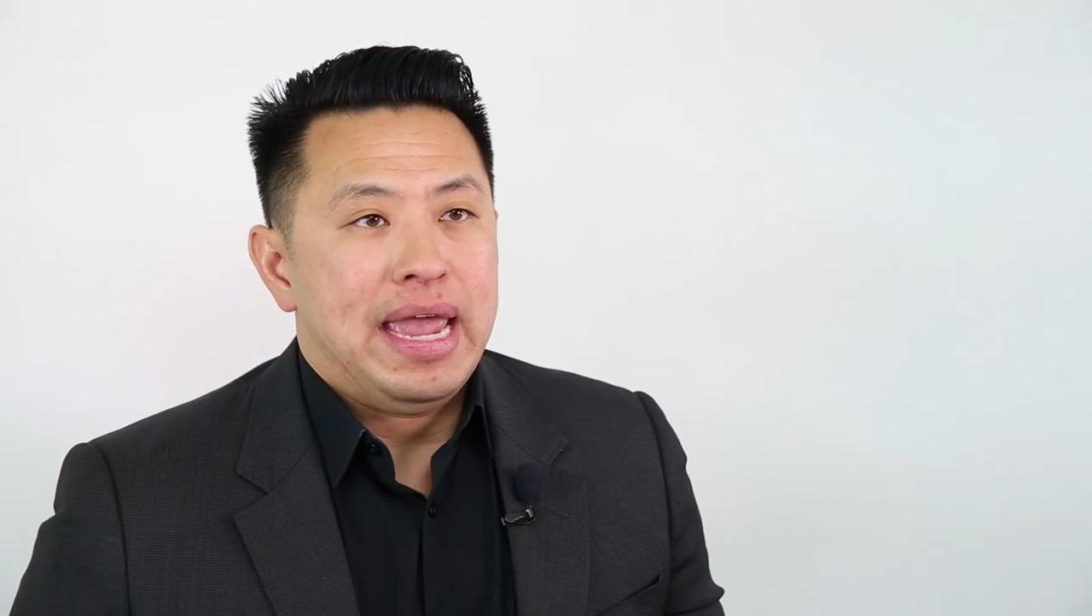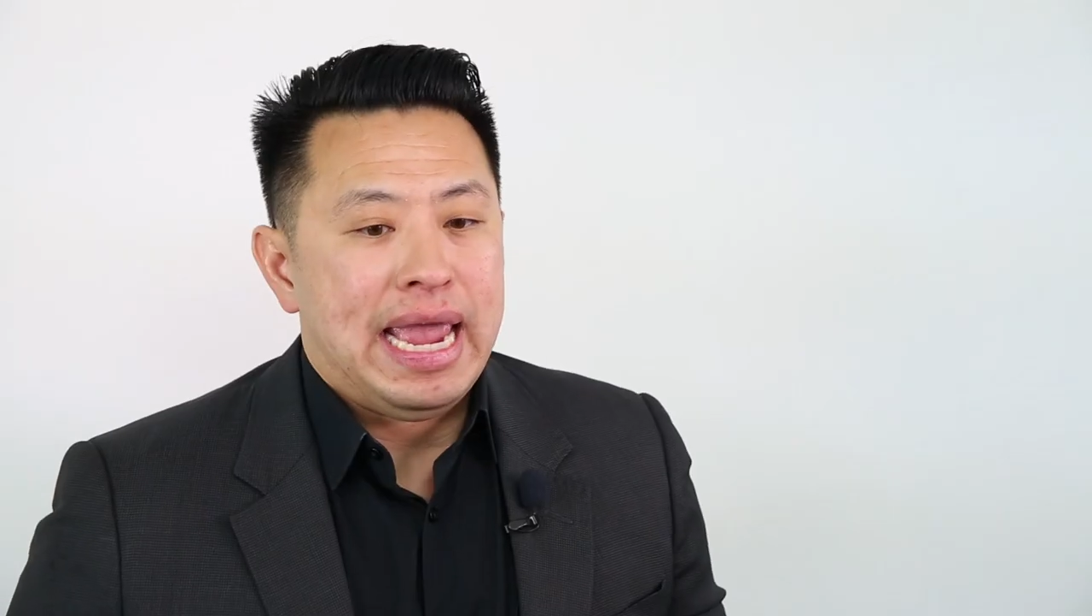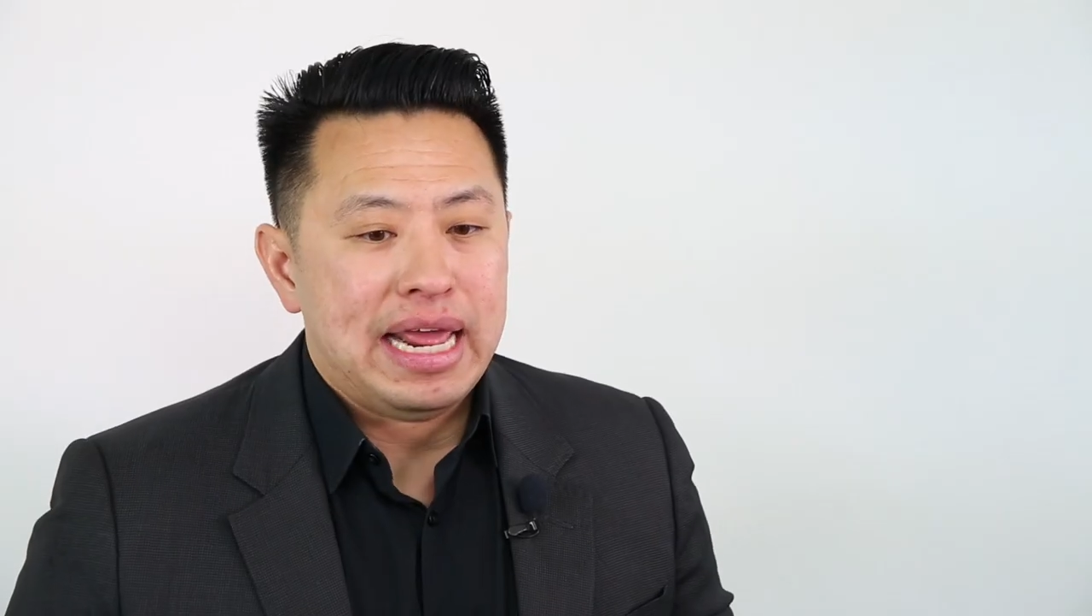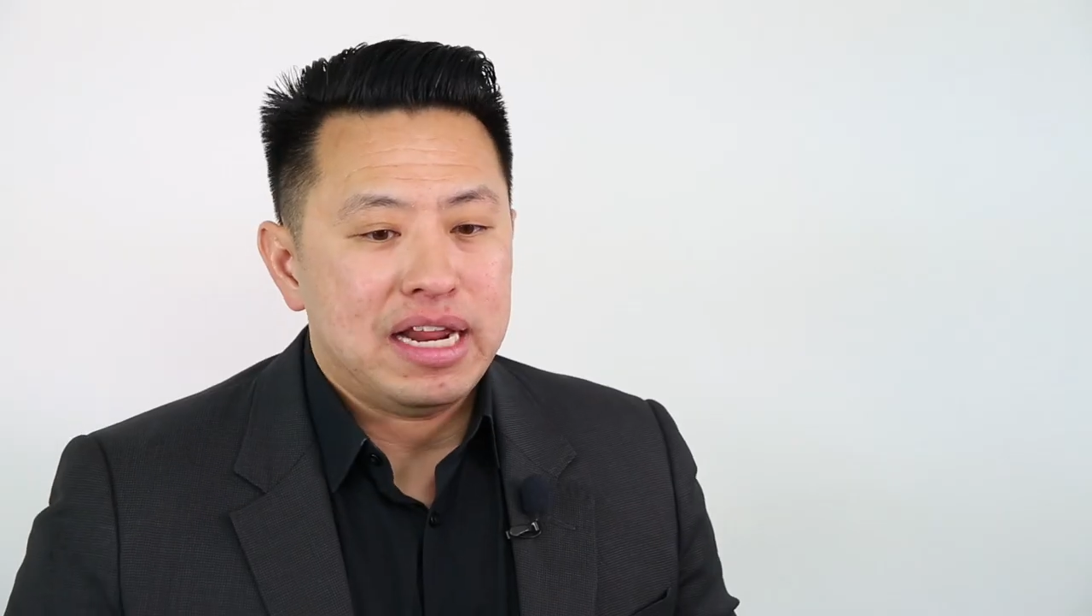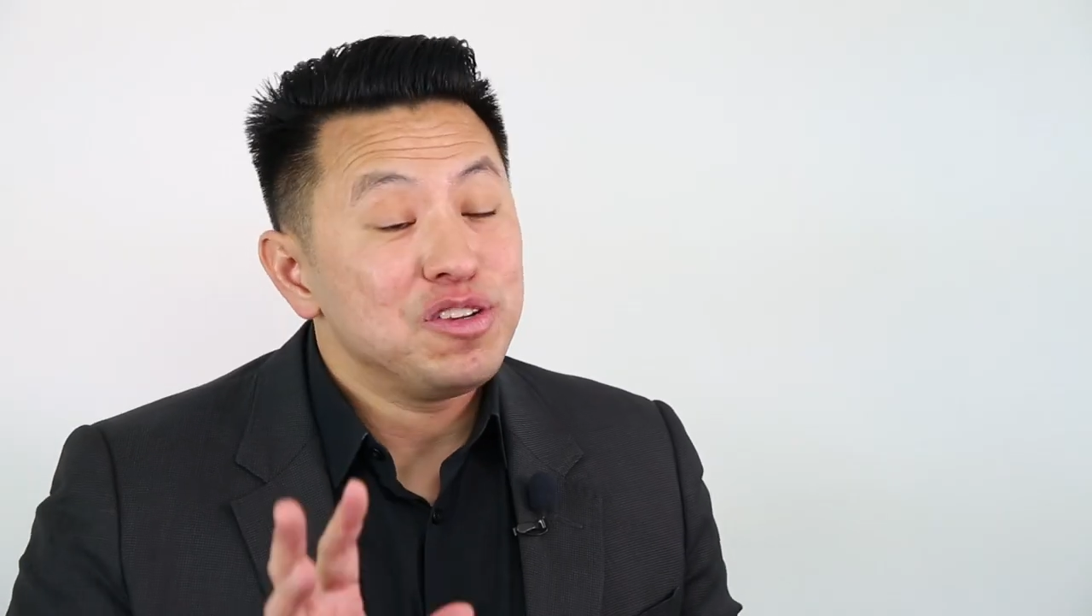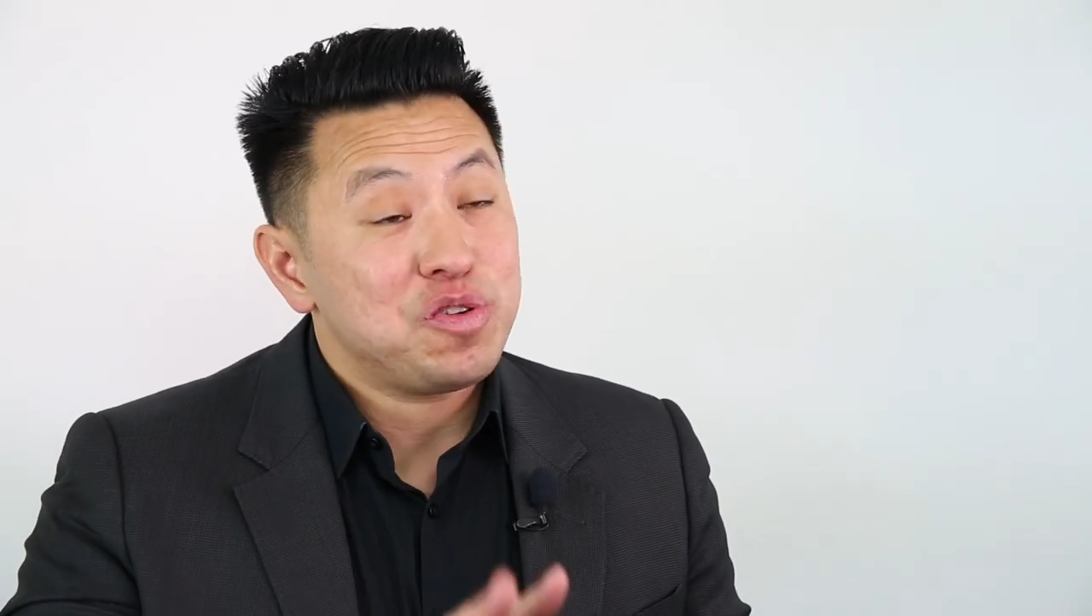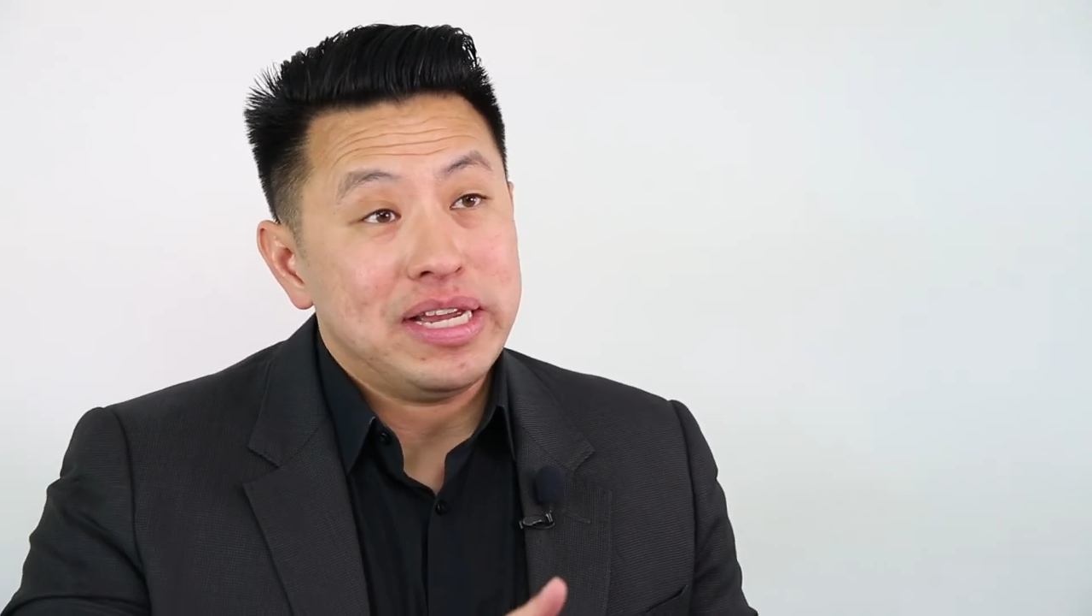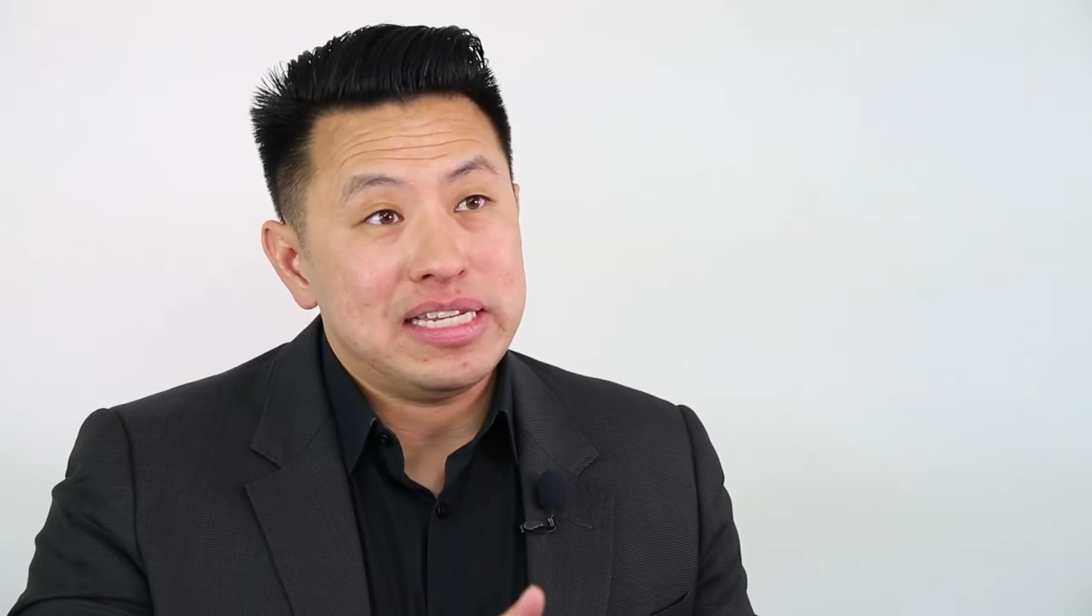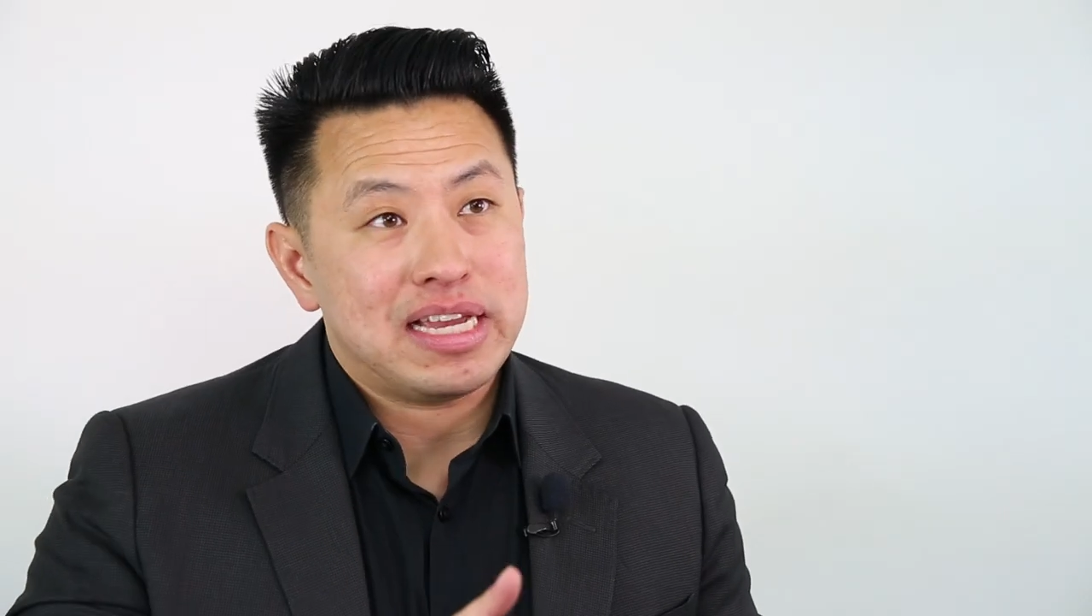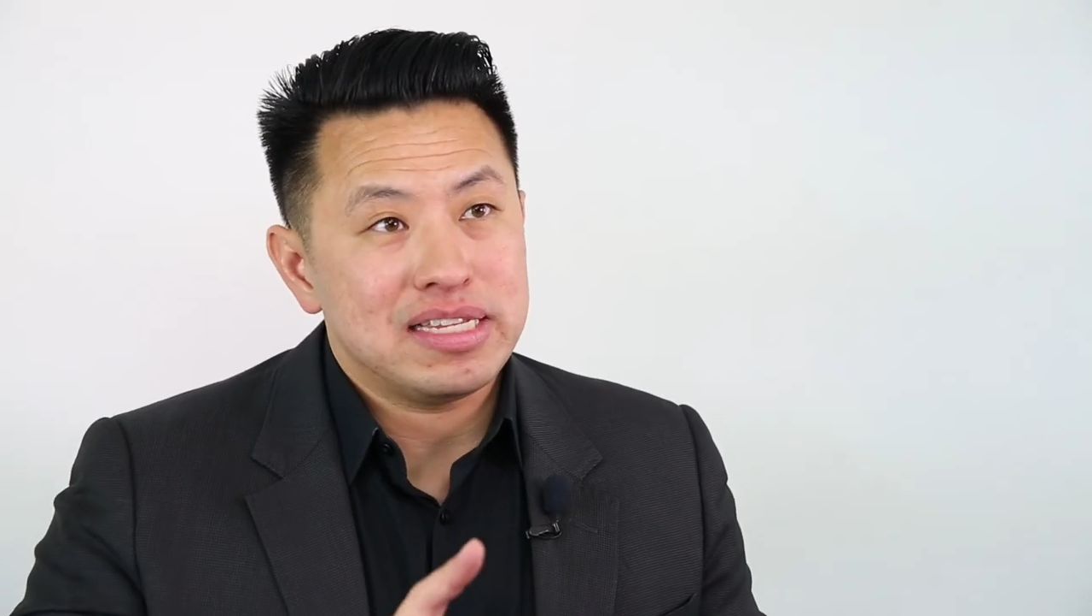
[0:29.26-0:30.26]
And it was
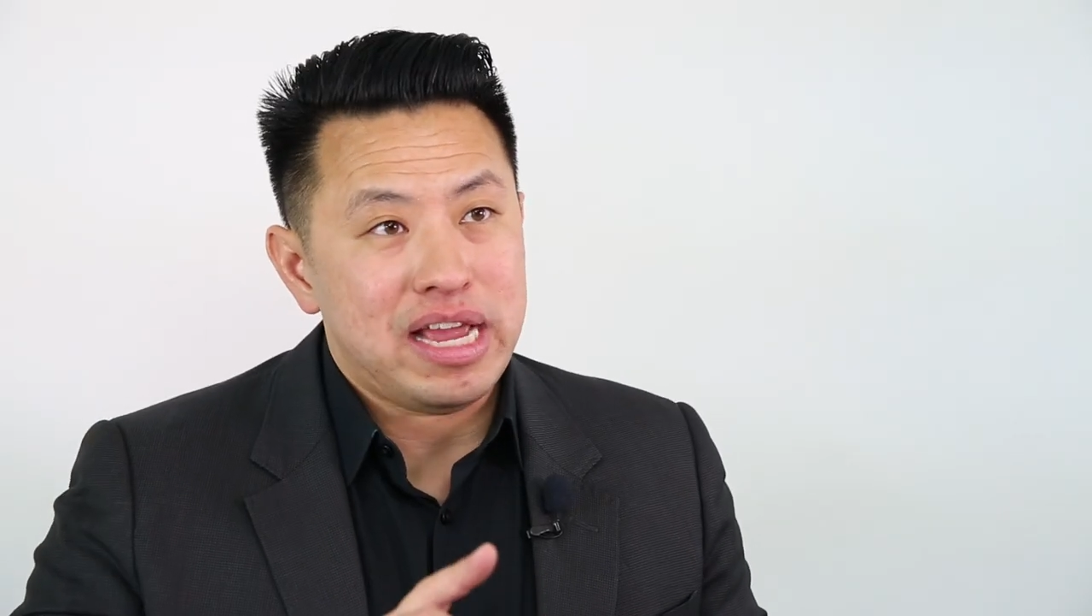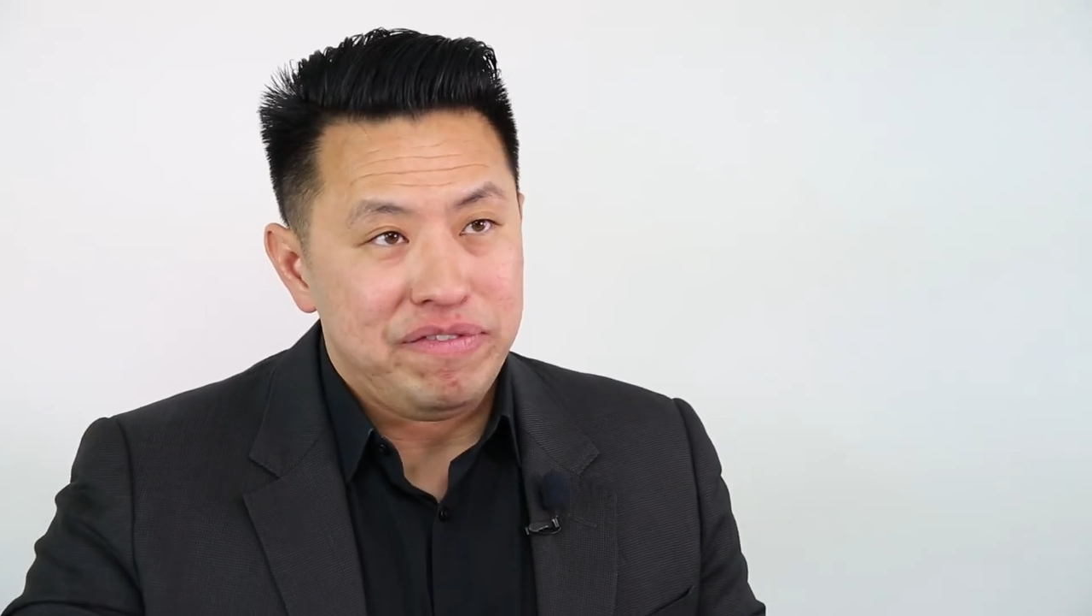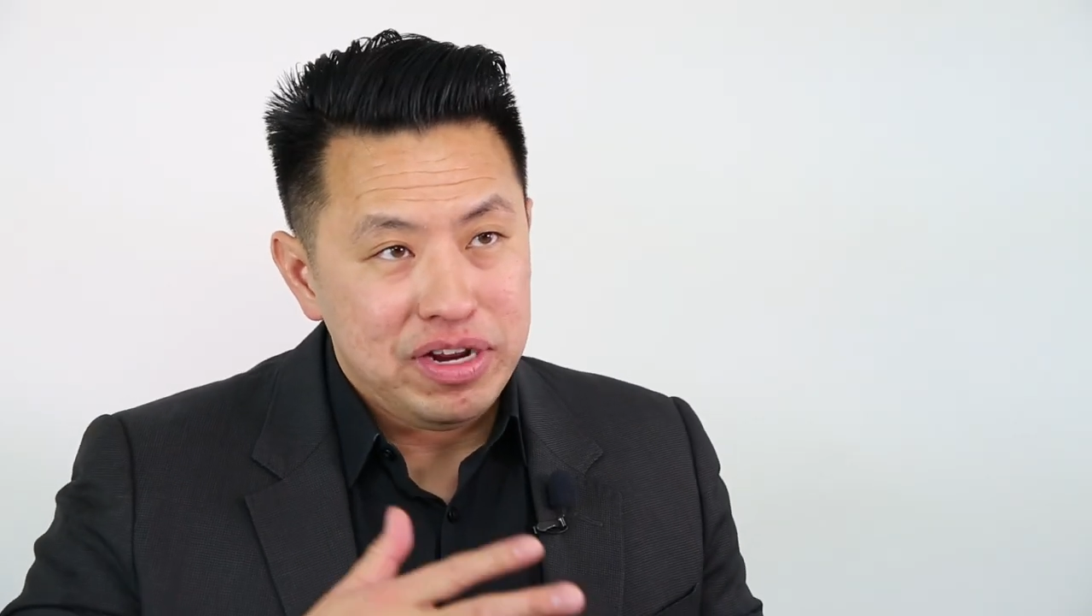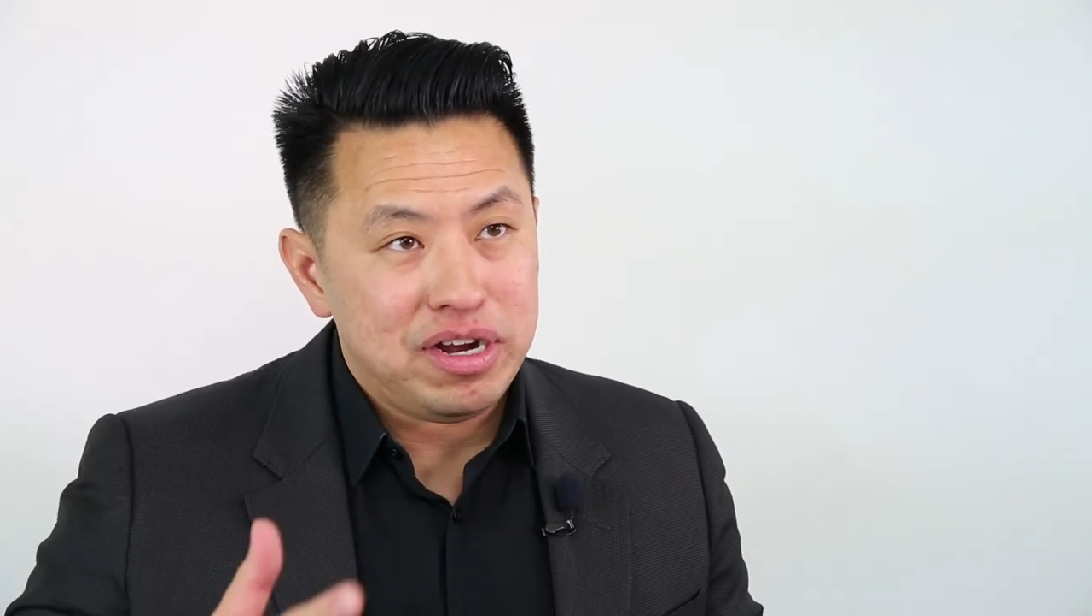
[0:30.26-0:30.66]
crazy because every